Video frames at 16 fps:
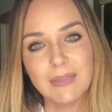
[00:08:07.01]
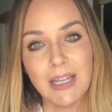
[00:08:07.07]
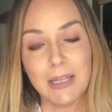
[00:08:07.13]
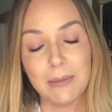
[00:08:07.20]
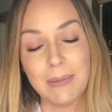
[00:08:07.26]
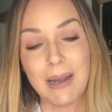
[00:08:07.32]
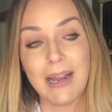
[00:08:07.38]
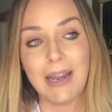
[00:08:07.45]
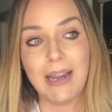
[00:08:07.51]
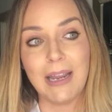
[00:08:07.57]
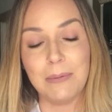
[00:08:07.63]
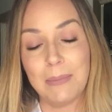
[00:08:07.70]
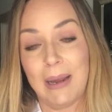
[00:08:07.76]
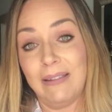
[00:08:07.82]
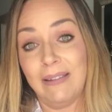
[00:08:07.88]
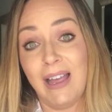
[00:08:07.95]
in
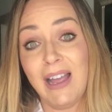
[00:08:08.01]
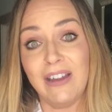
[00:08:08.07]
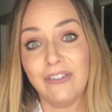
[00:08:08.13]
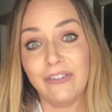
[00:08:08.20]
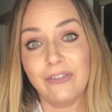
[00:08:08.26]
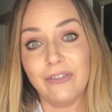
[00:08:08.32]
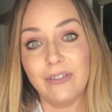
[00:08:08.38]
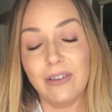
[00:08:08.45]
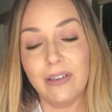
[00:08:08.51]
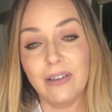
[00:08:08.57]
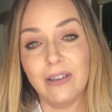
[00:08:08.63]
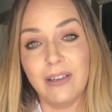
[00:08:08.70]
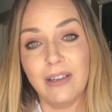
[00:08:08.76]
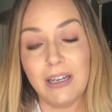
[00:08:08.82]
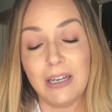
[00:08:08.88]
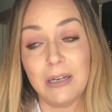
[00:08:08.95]
my life
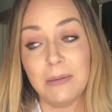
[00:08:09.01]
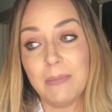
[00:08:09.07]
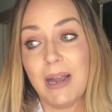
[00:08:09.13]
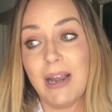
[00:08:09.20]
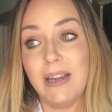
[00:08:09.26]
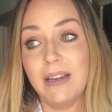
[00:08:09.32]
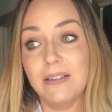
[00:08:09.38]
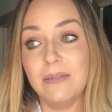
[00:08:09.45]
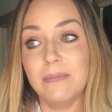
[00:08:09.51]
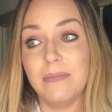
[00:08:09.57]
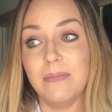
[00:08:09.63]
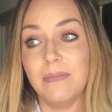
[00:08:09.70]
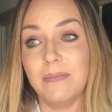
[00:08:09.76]
and in my